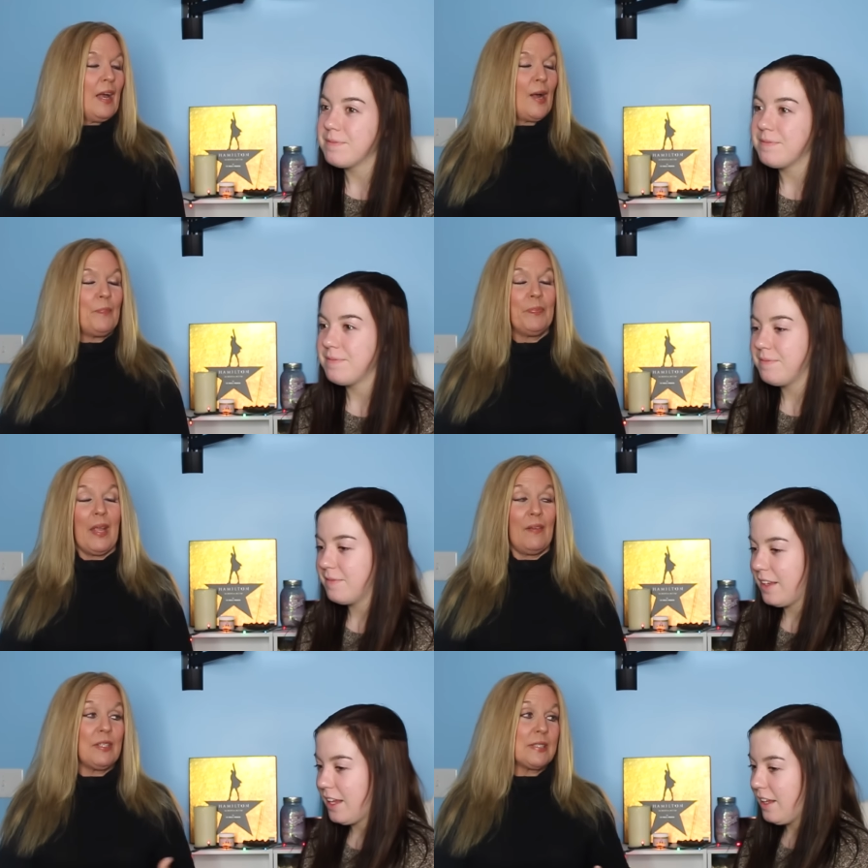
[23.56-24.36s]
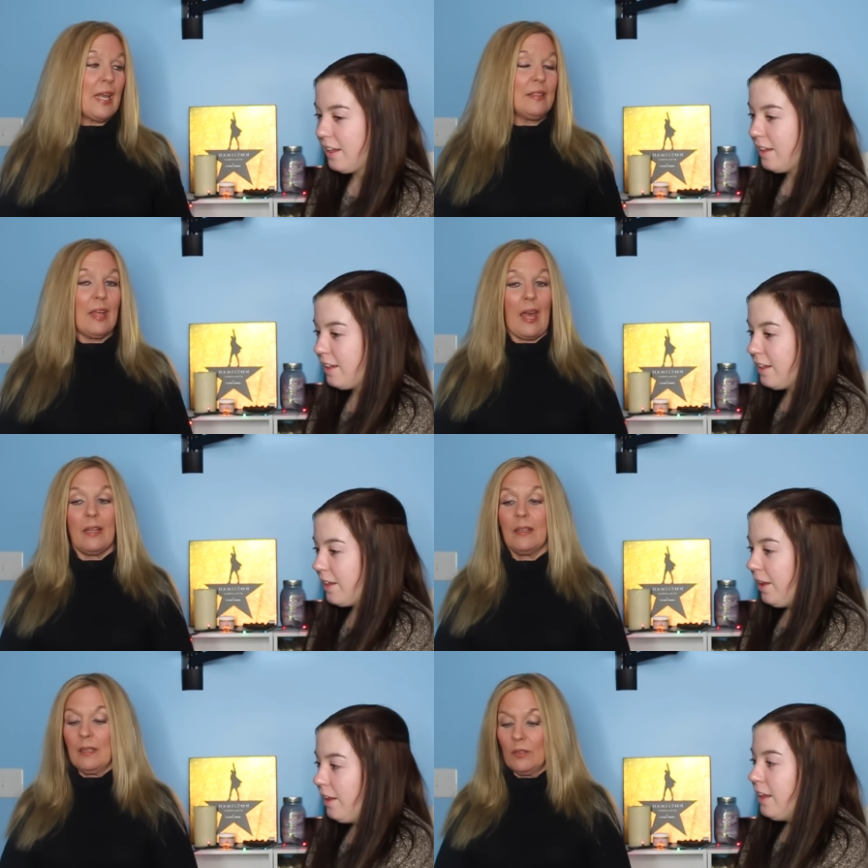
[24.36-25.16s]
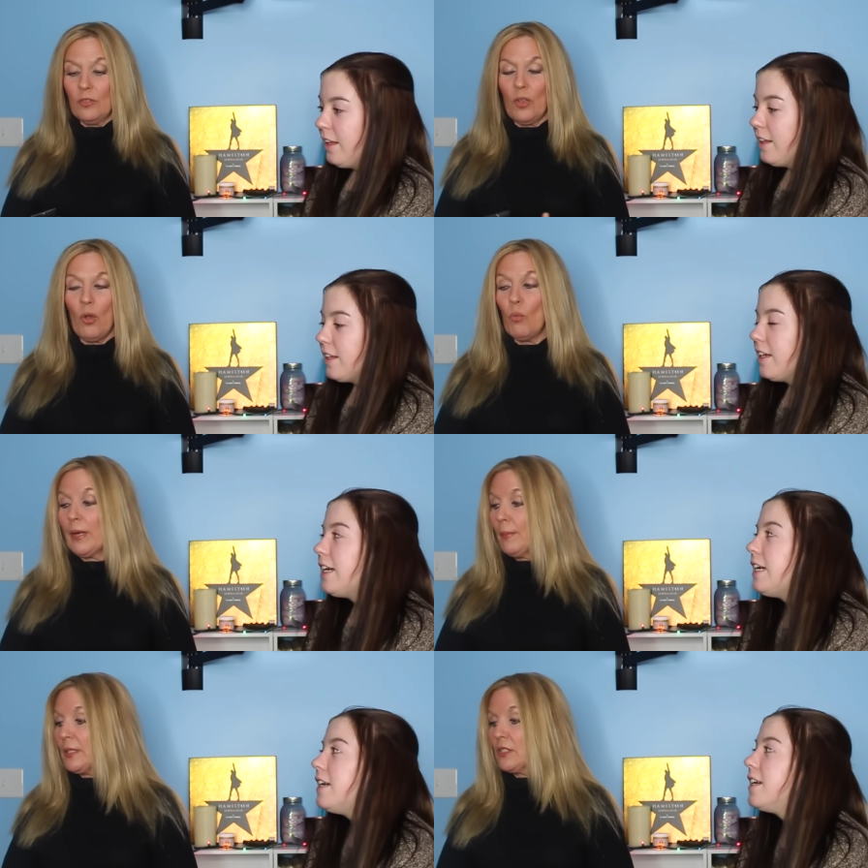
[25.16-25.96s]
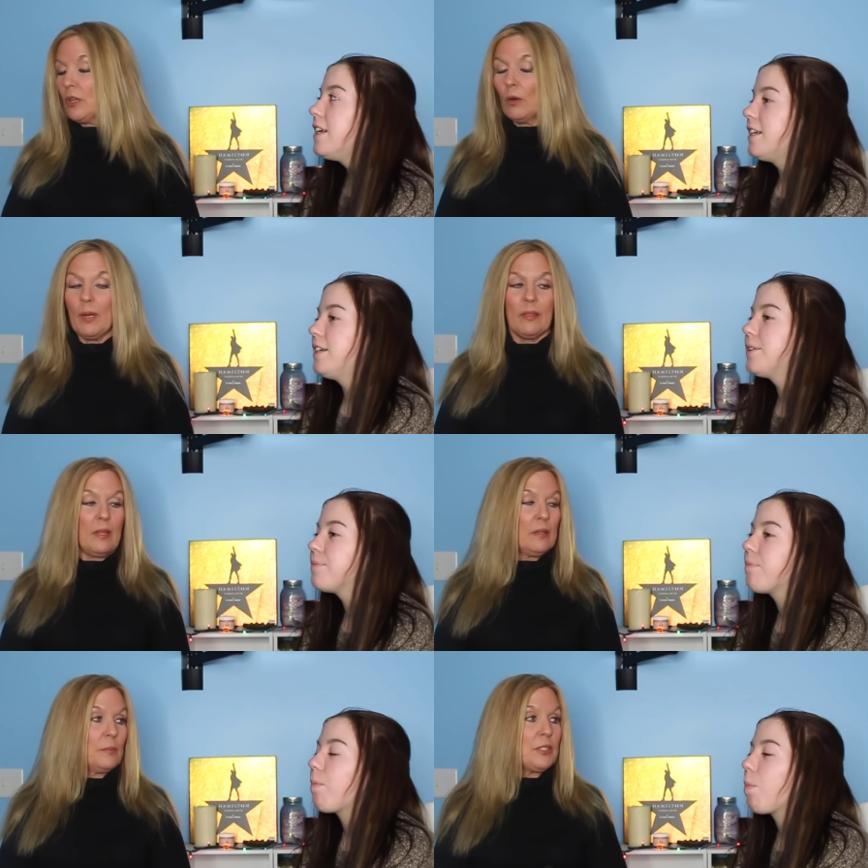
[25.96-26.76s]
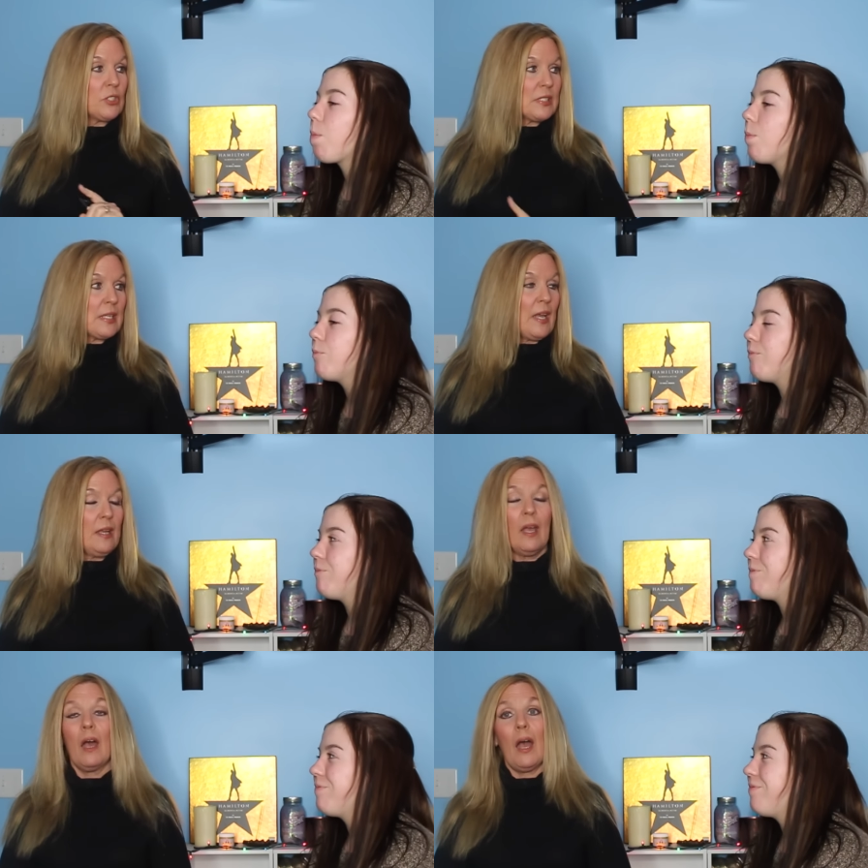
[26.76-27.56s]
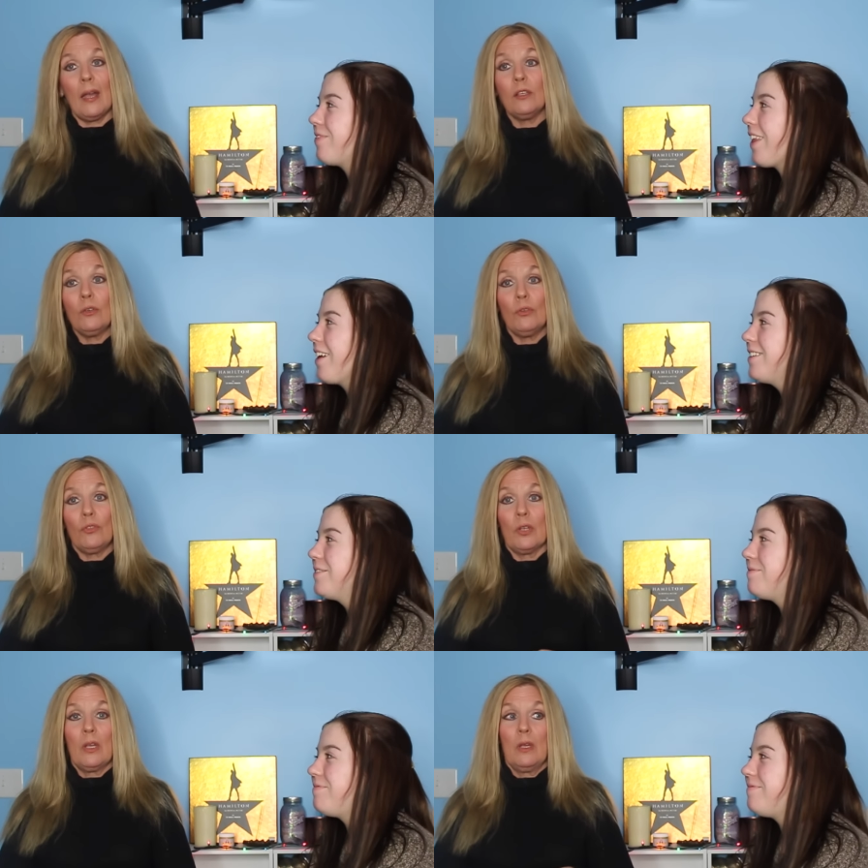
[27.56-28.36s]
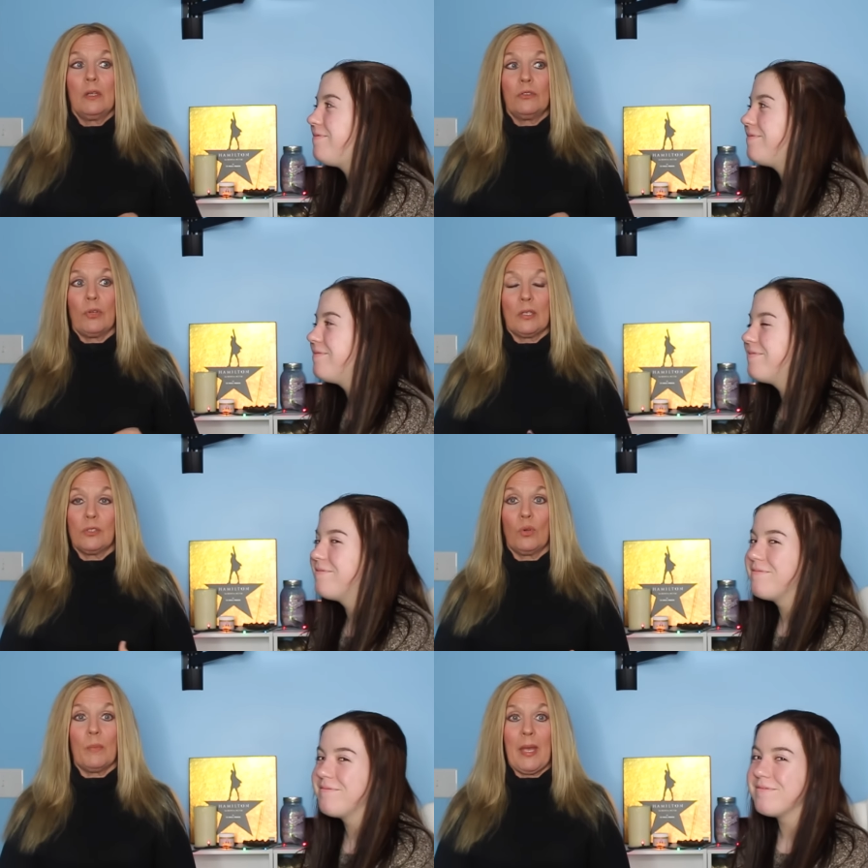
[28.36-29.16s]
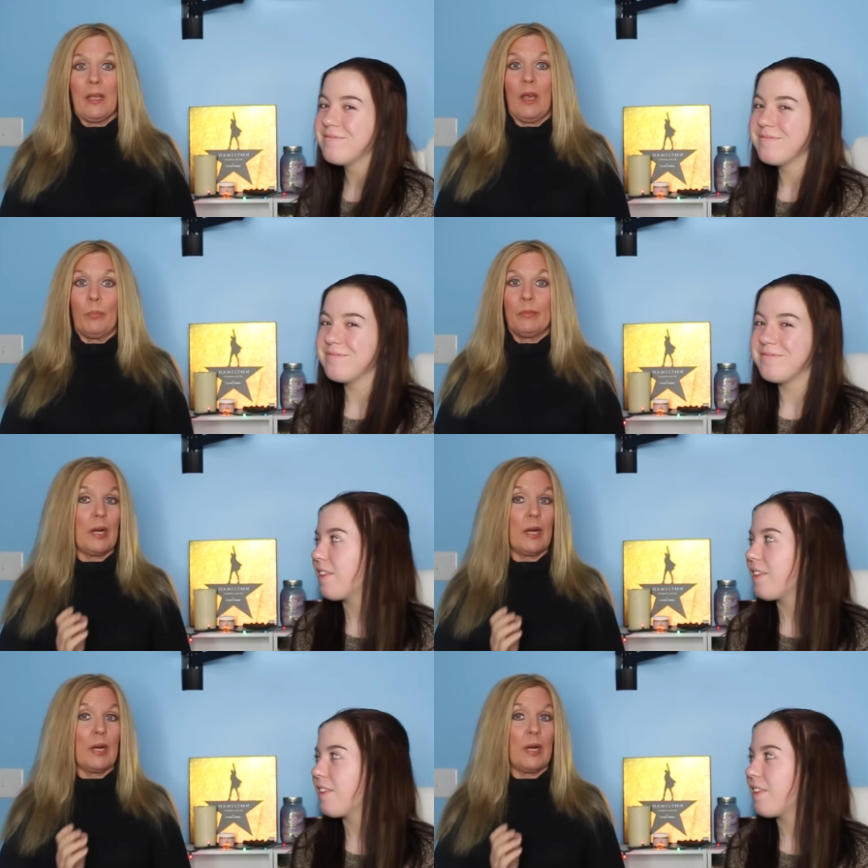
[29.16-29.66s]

Speaker 1: Um, having said that, so what I'm going to start with, and let me just say, I use drugstore makeup.